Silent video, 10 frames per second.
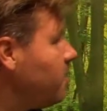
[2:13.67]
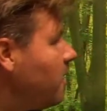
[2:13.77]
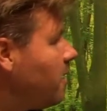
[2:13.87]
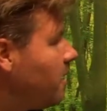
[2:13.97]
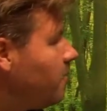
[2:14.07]

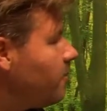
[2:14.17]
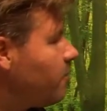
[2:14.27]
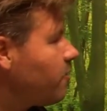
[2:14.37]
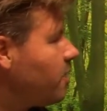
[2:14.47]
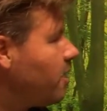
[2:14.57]

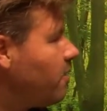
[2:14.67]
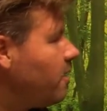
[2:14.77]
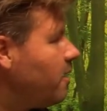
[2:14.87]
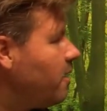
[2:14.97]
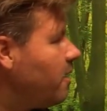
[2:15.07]
There's an
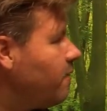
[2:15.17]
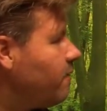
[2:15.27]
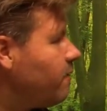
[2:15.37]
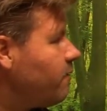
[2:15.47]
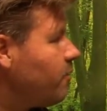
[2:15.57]
area
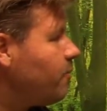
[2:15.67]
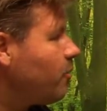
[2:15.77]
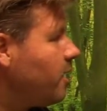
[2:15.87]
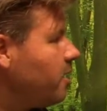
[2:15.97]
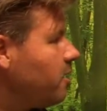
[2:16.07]
of the
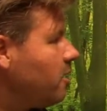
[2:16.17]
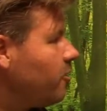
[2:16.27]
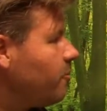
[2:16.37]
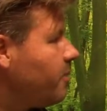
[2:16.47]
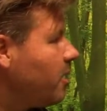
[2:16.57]
brain
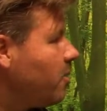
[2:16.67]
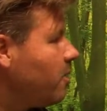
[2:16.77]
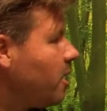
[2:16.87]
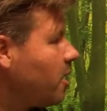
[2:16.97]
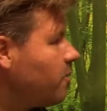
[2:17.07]
called the
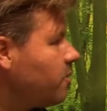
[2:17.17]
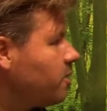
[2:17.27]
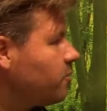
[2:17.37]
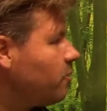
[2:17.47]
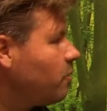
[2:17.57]

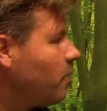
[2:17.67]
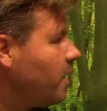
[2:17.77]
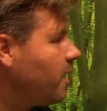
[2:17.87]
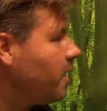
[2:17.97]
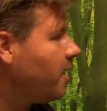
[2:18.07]
periaqueductal
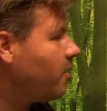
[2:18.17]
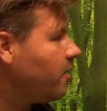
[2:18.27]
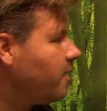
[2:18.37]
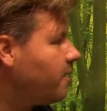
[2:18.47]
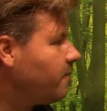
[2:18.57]
gray
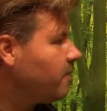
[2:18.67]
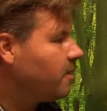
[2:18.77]
area.